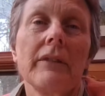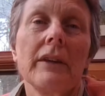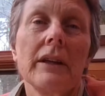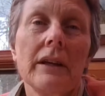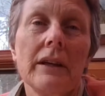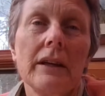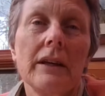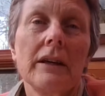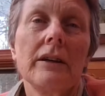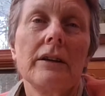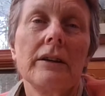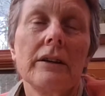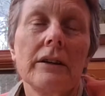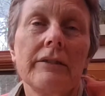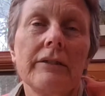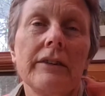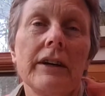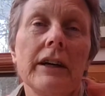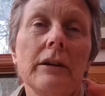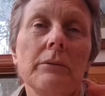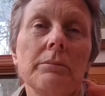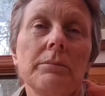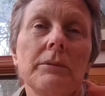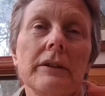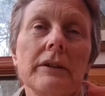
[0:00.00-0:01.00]
it could have
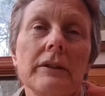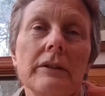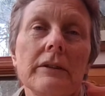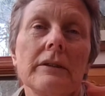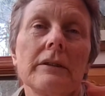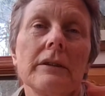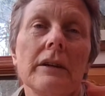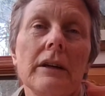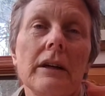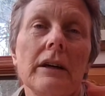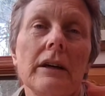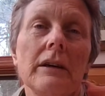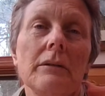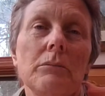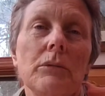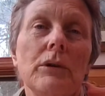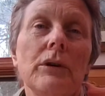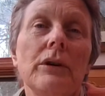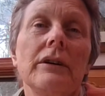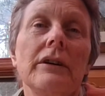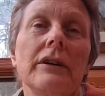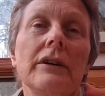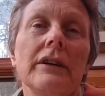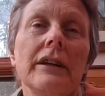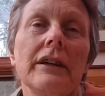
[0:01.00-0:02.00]
helped us a lot
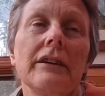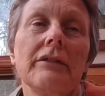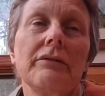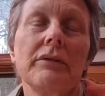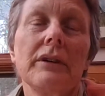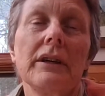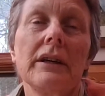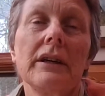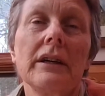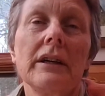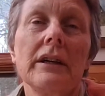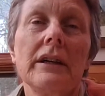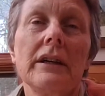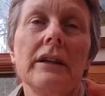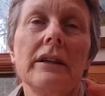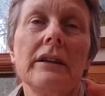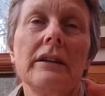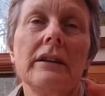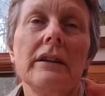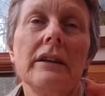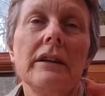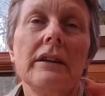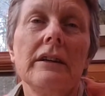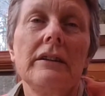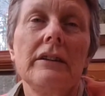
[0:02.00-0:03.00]
more if we had
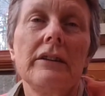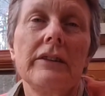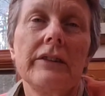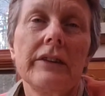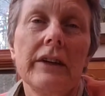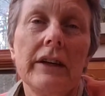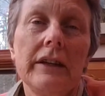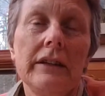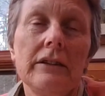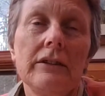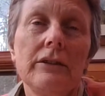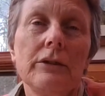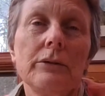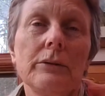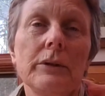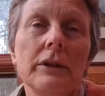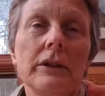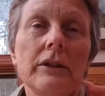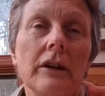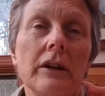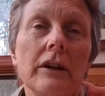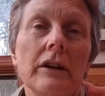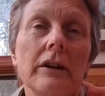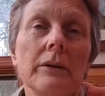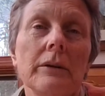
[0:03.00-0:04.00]
decided to
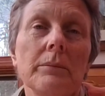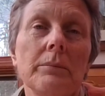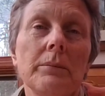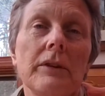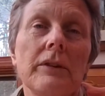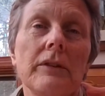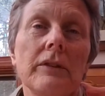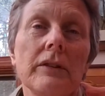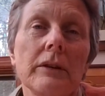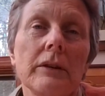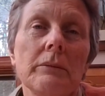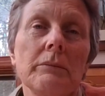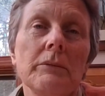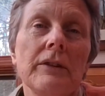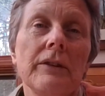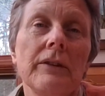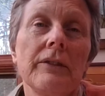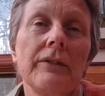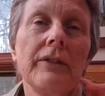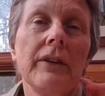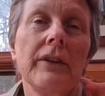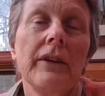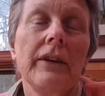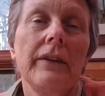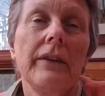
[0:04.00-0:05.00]
adopt some of
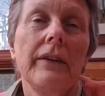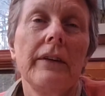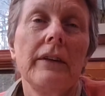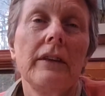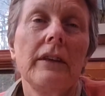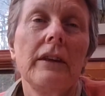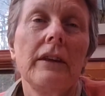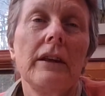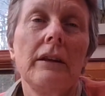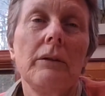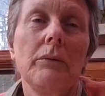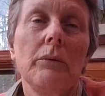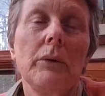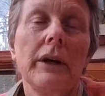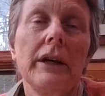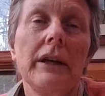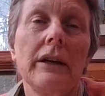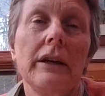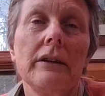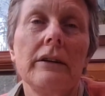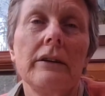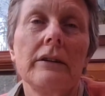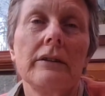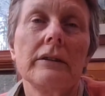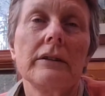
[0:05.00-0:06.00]
the
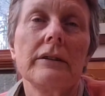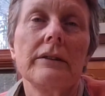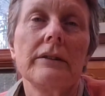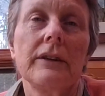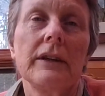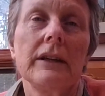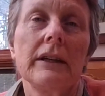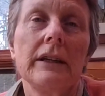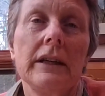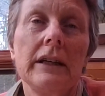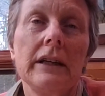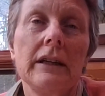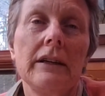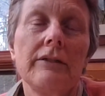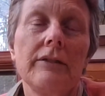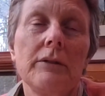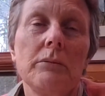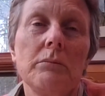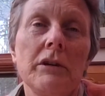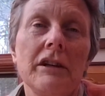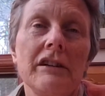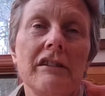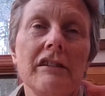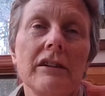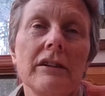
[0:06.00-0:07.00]
ways of the Native
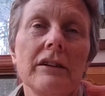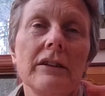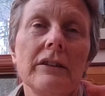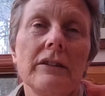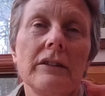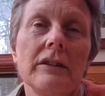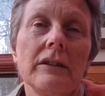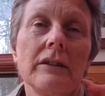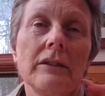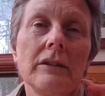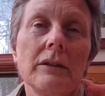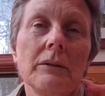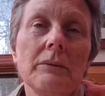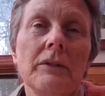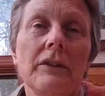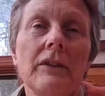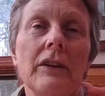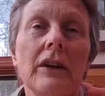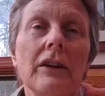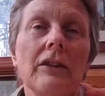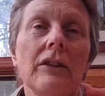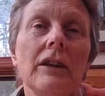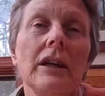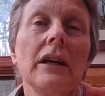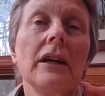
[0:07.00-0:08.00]
Americans and some of
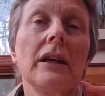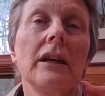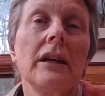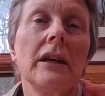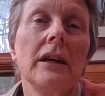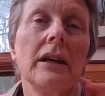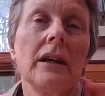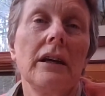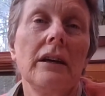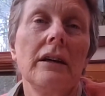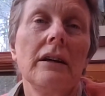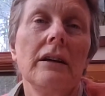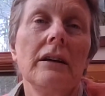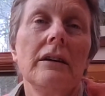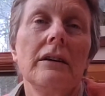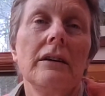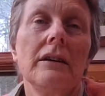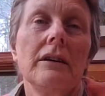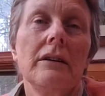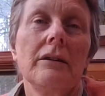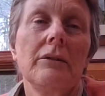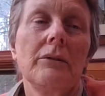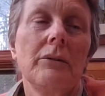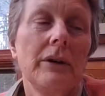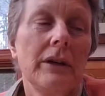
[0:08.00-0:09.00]
their thinking
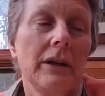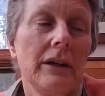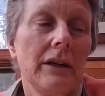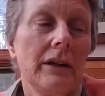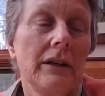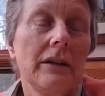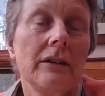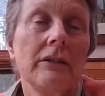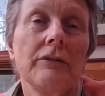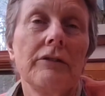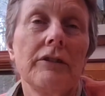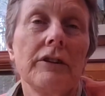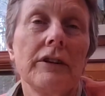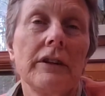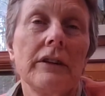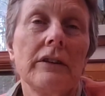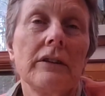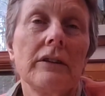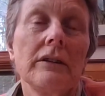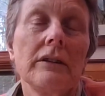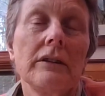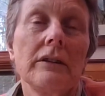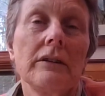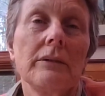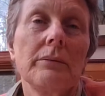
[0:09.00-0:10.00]
when, for
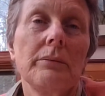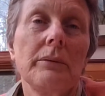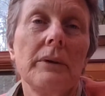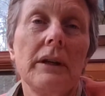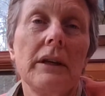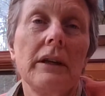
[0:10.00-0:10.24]
instance,